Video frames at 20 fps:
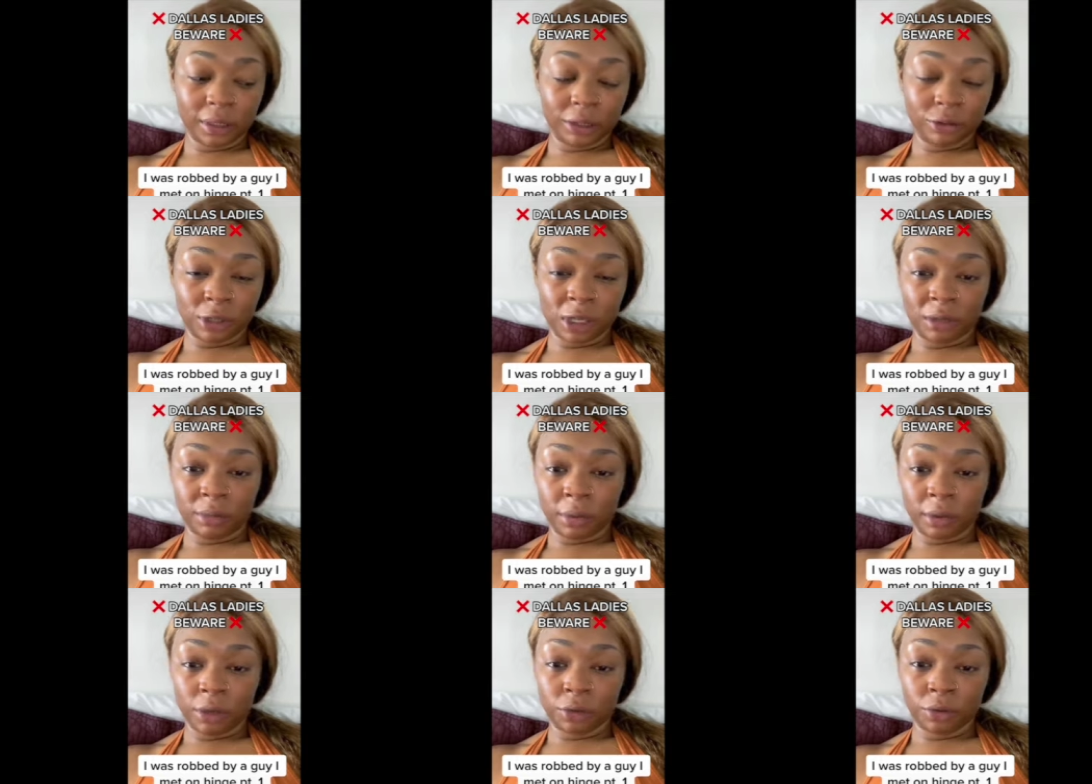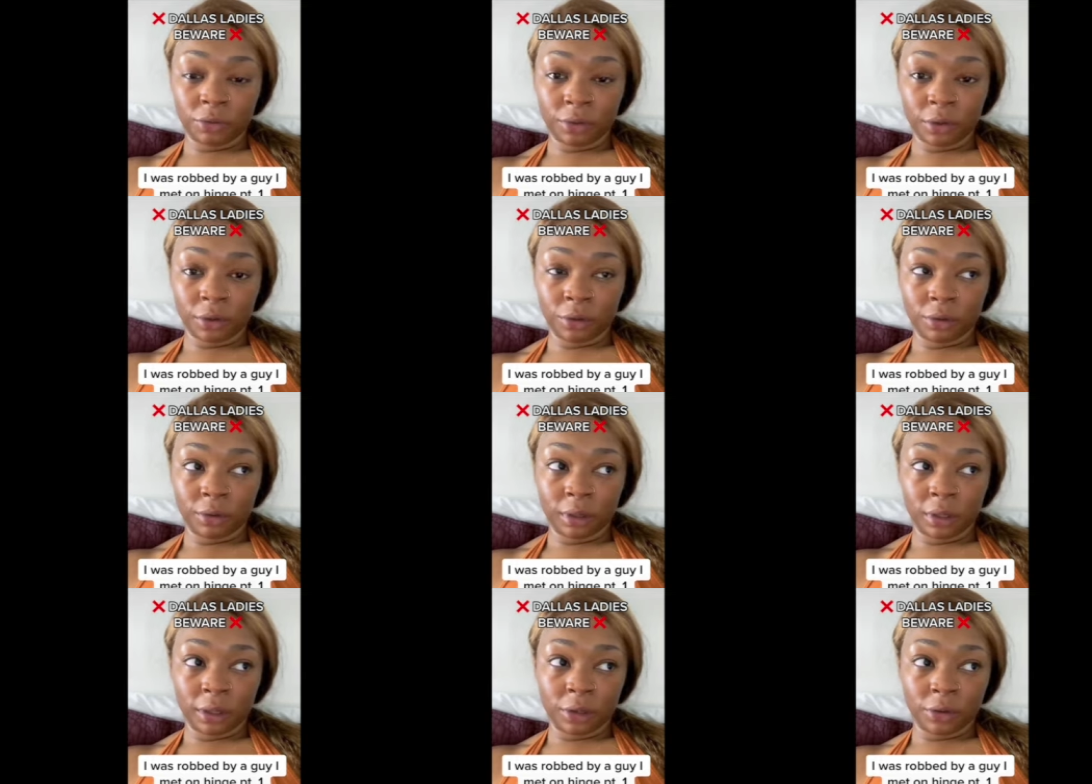I tried him on other
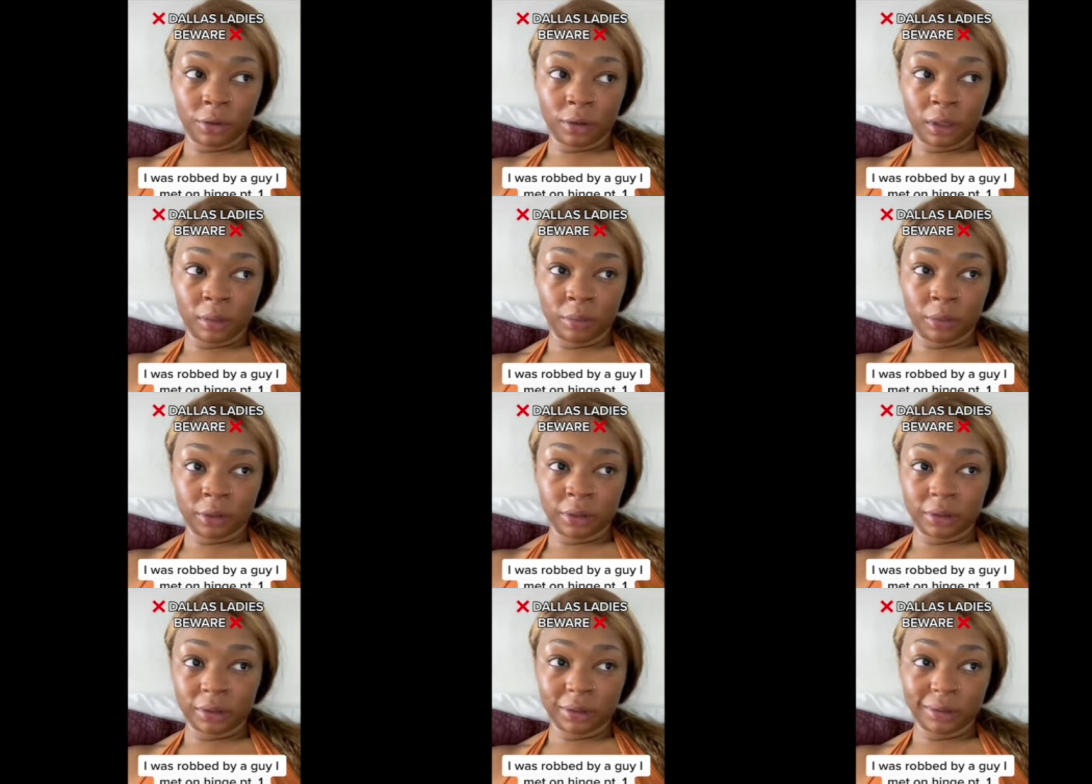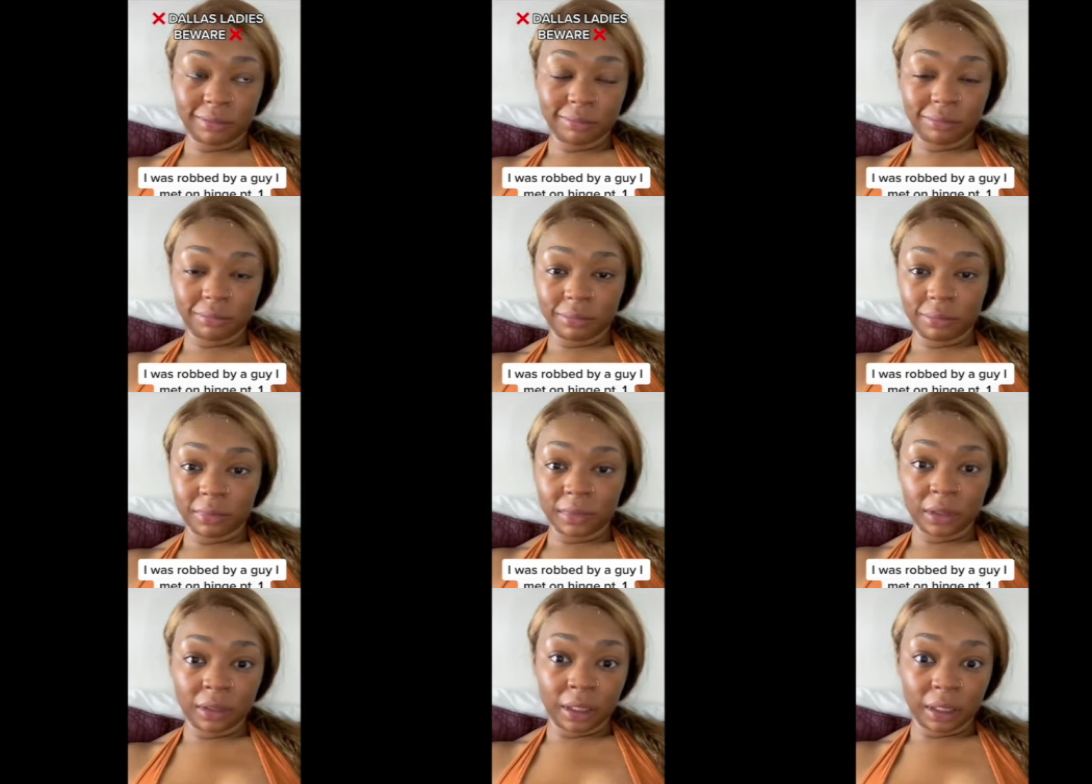phone and other numbers,
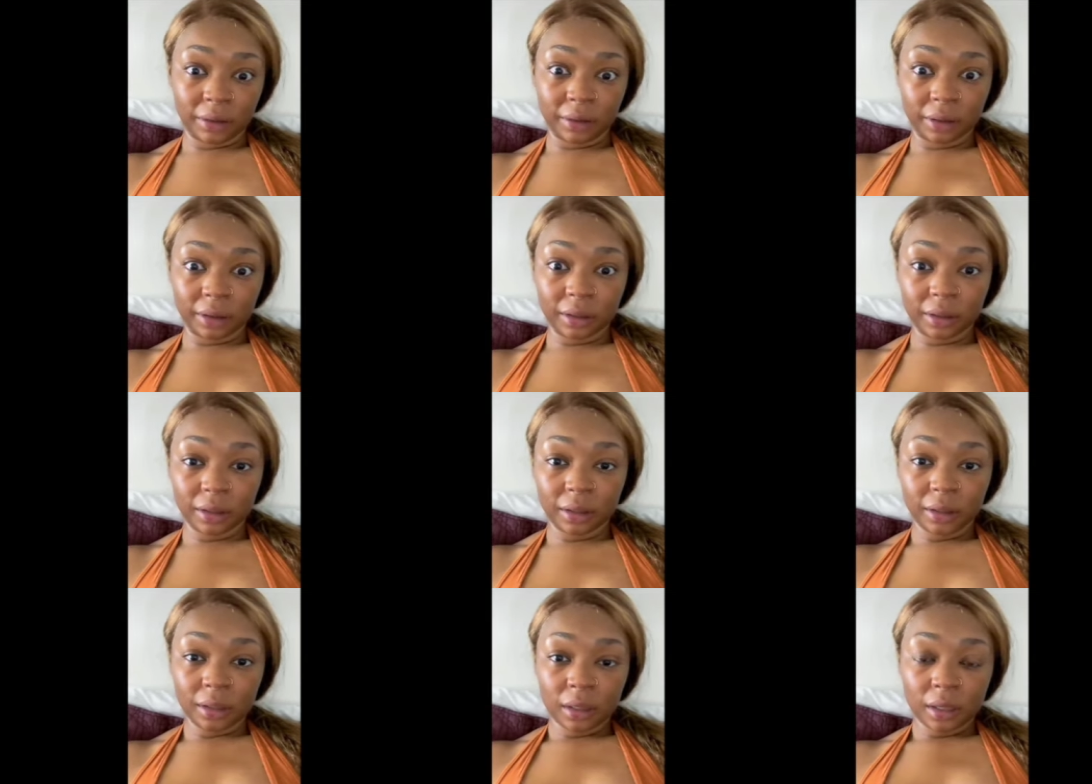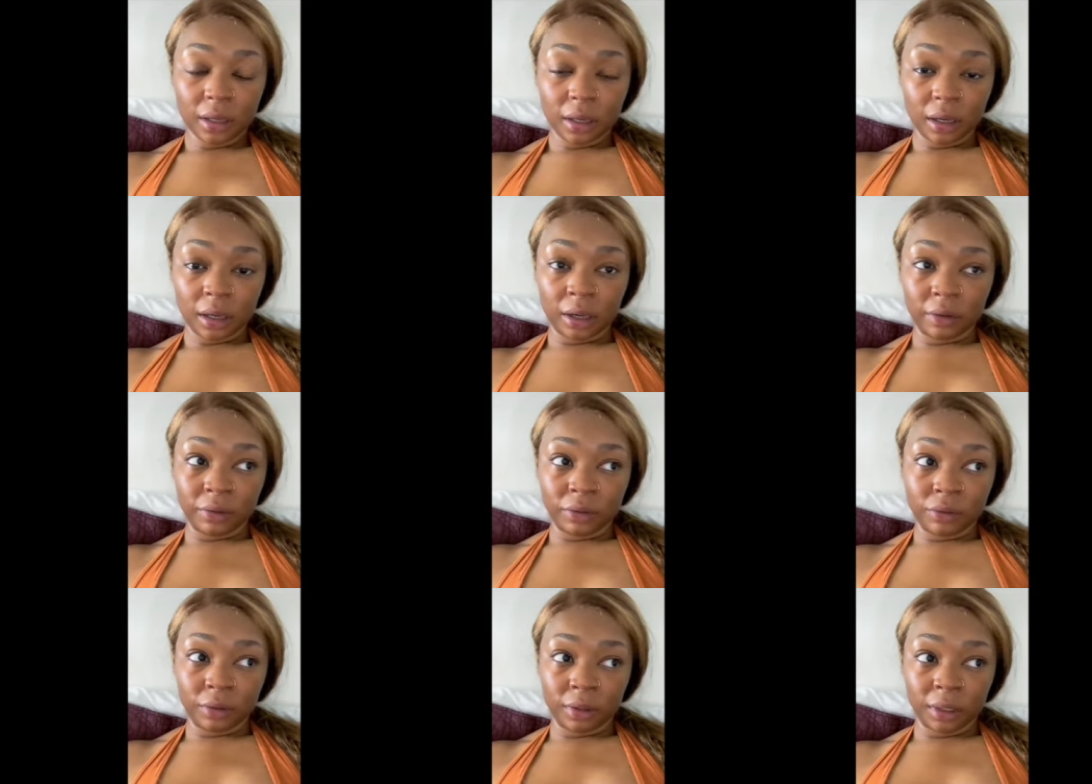nothing.
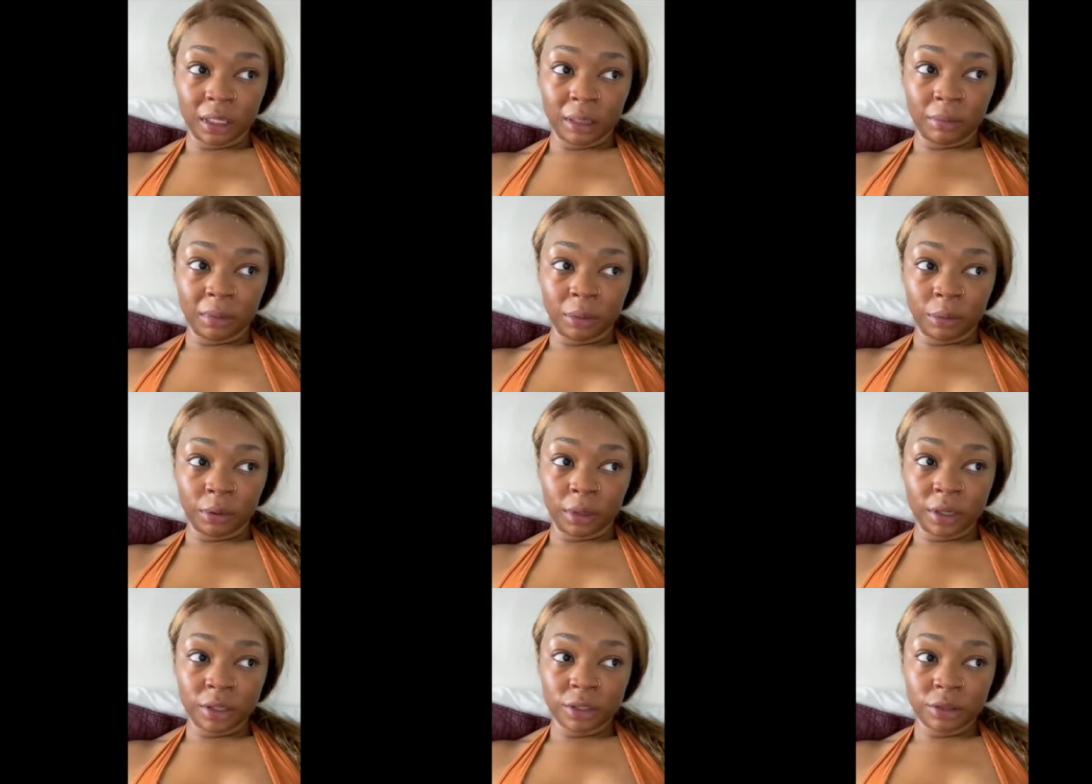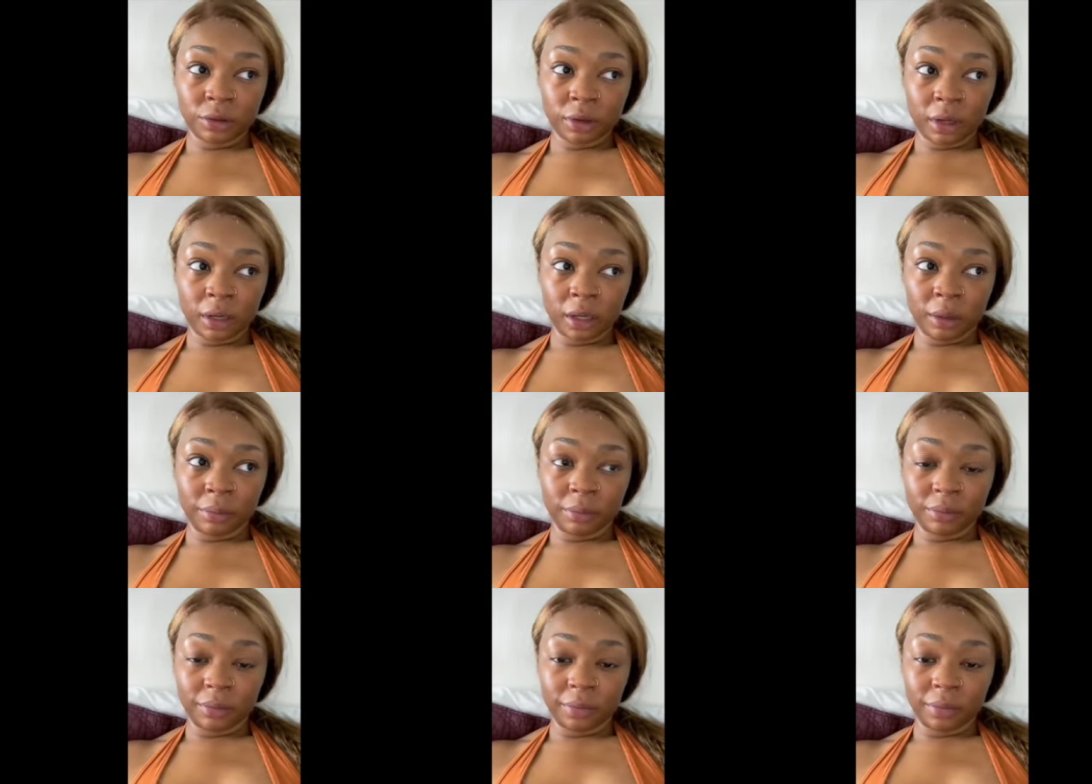I've even DM'd him on Instagram,